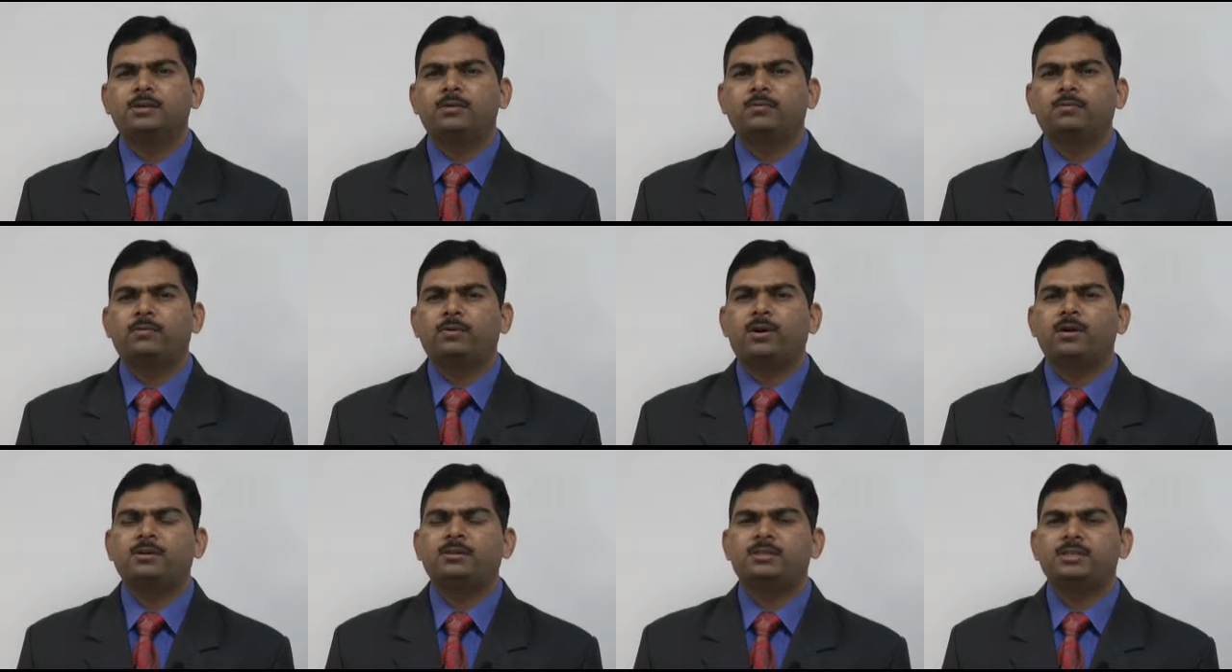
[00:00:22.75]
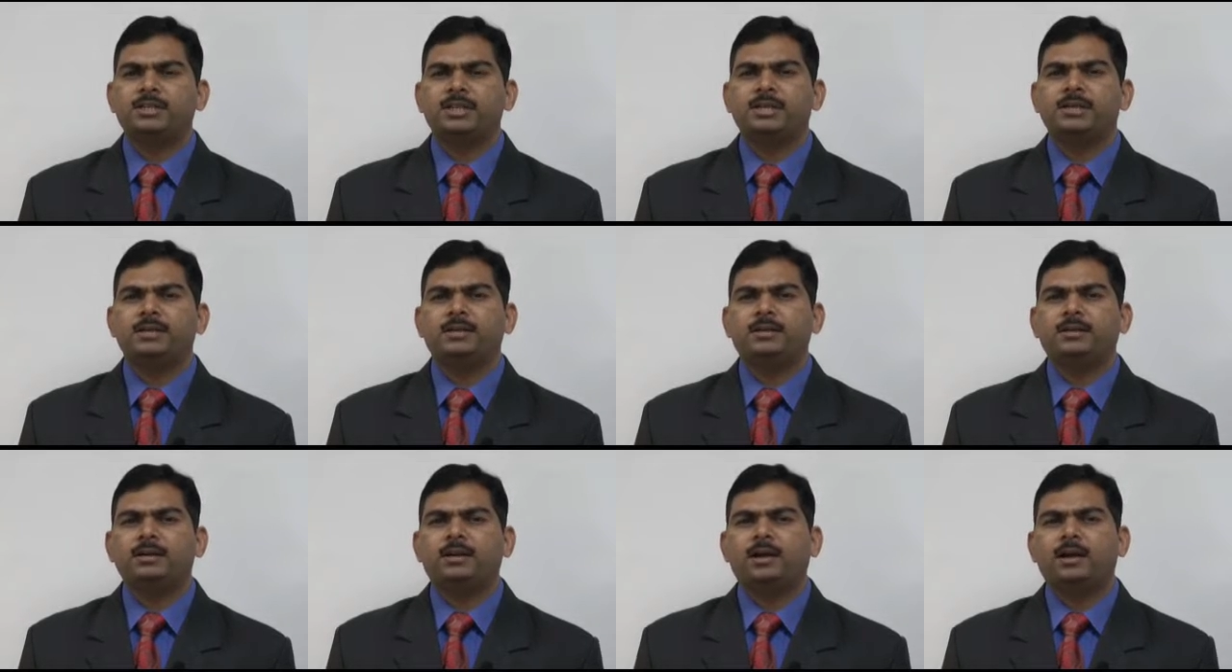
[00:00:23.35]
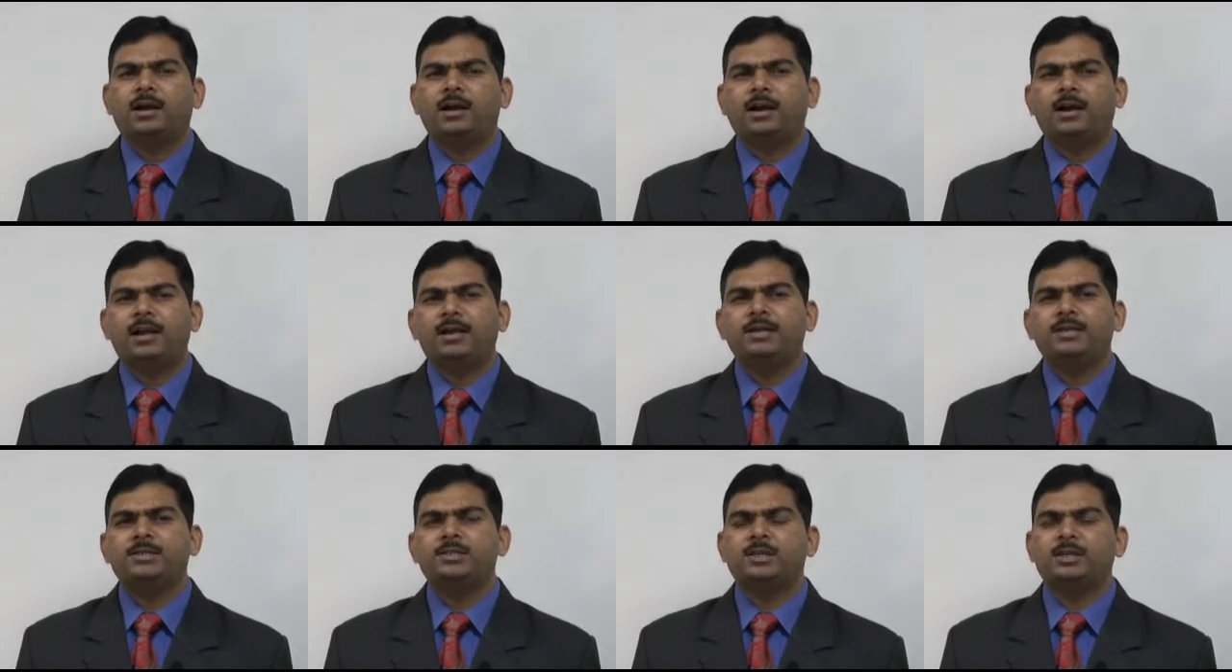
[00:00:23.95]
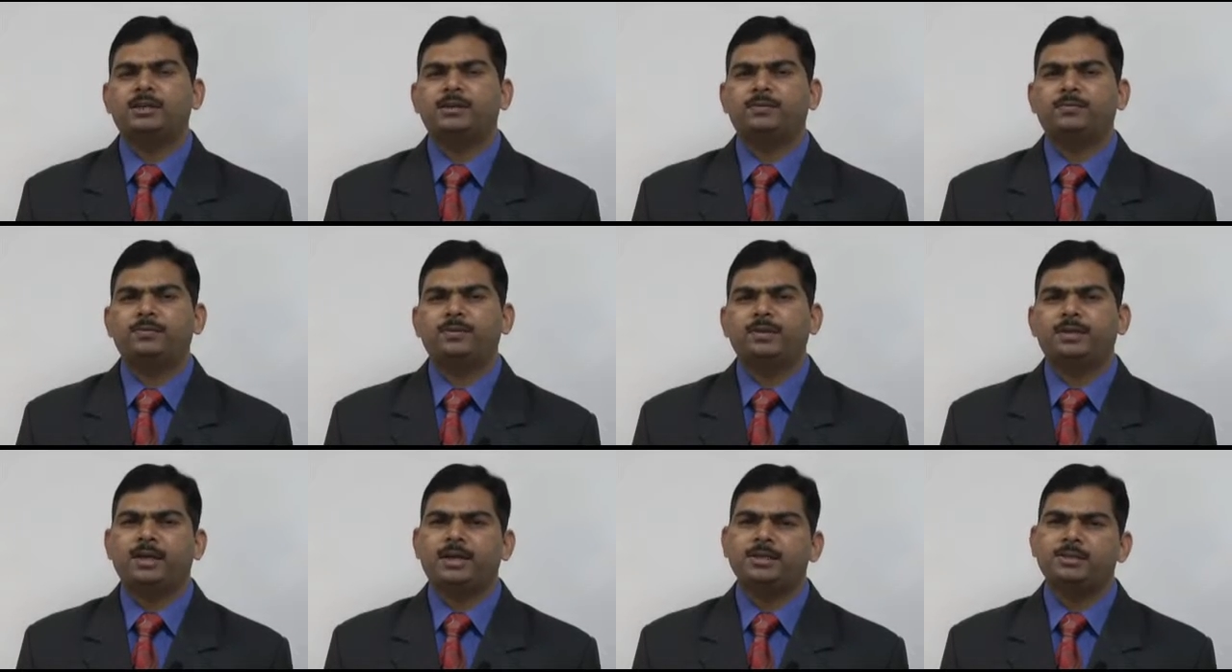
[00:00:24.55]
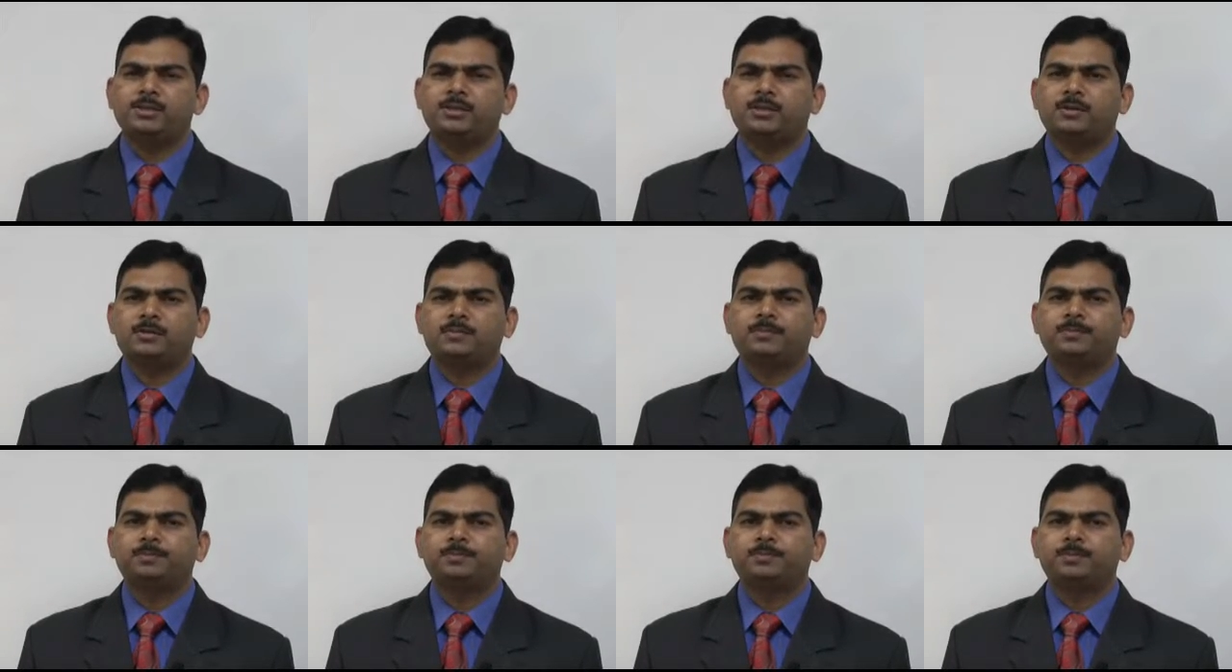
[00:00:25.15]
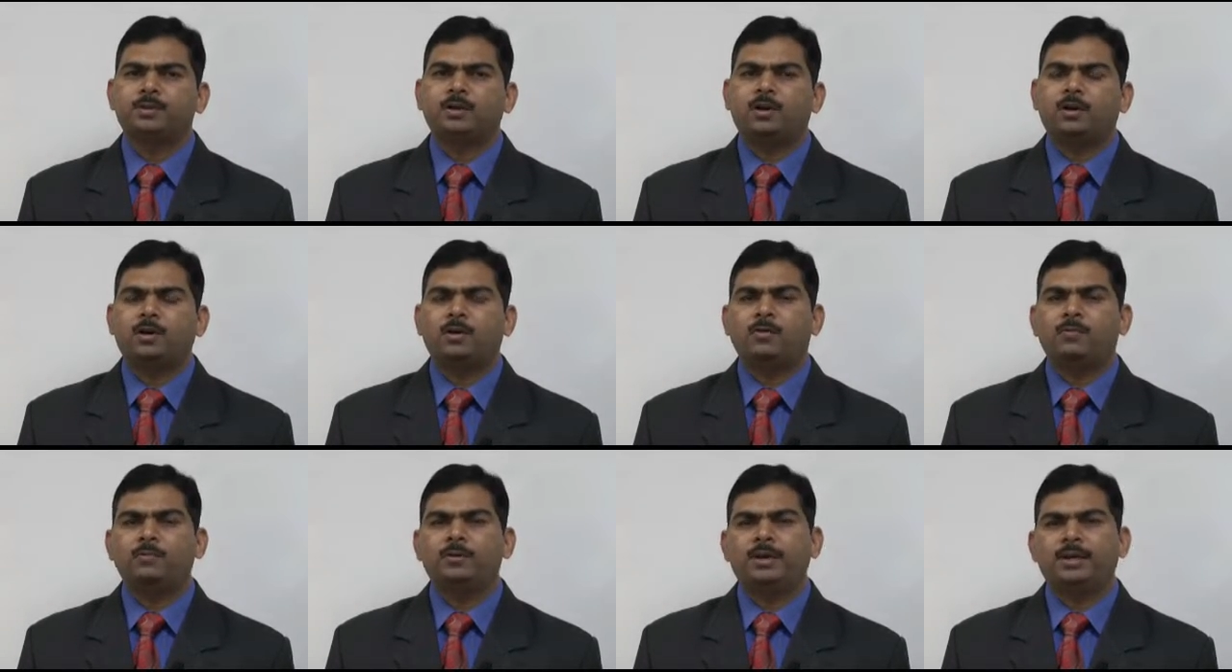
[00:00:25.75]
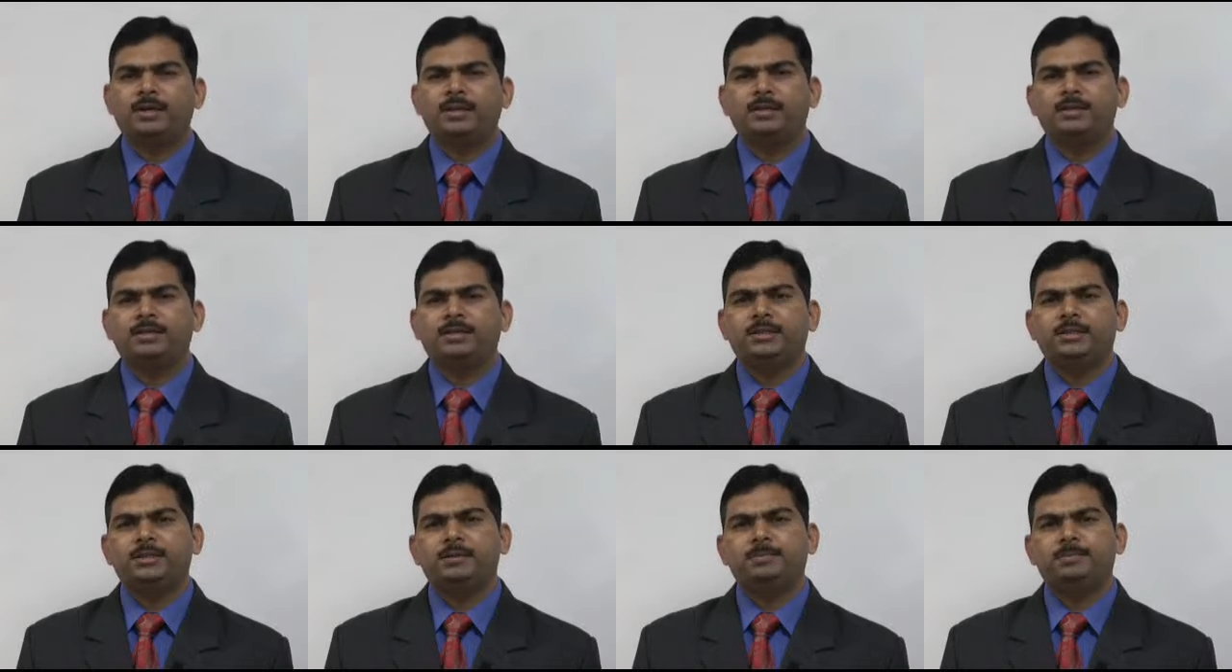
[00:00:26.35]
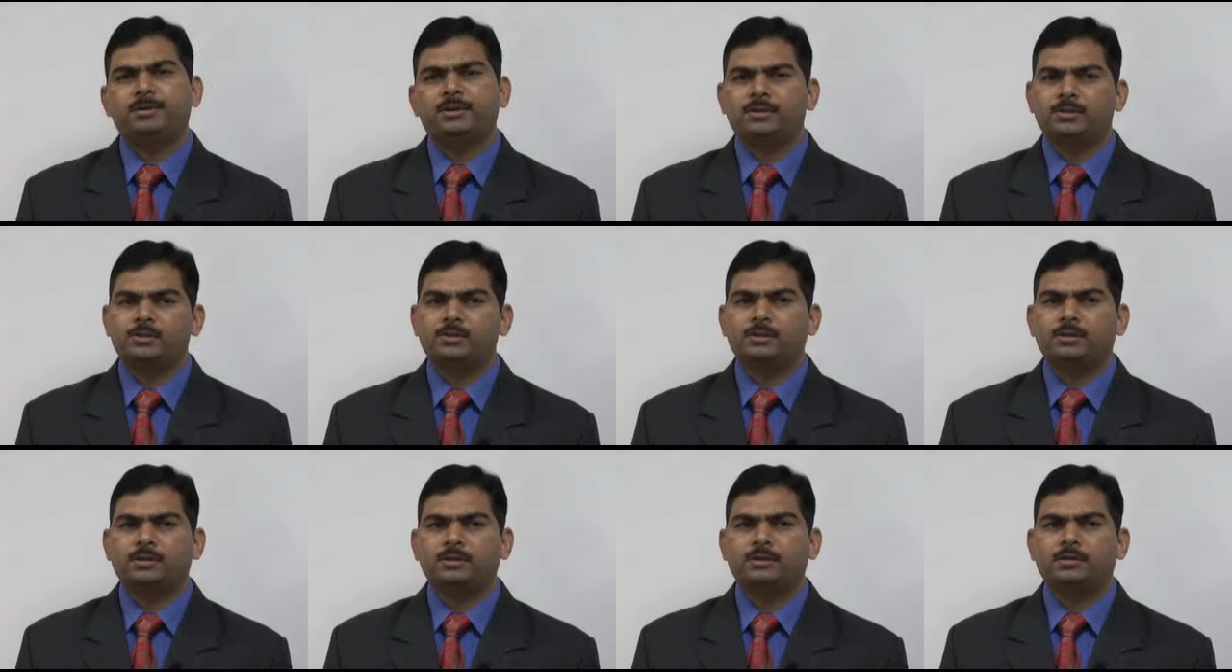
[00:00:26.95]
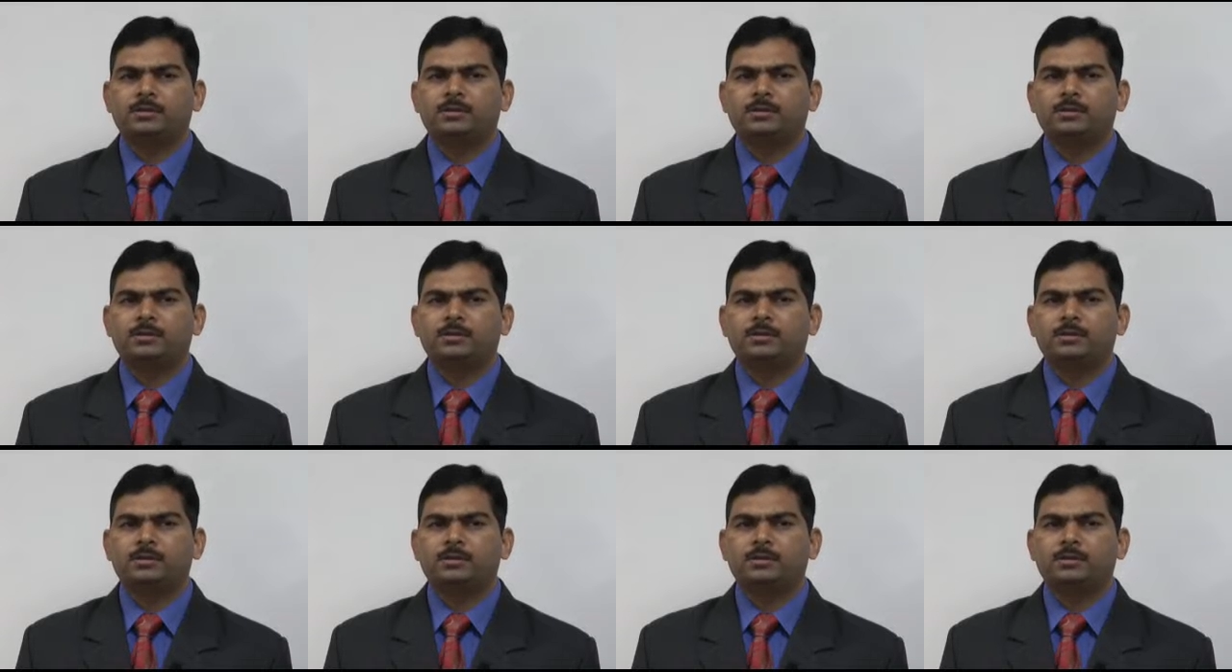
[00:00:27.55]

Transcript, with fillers: for training and certification of NDE personnel.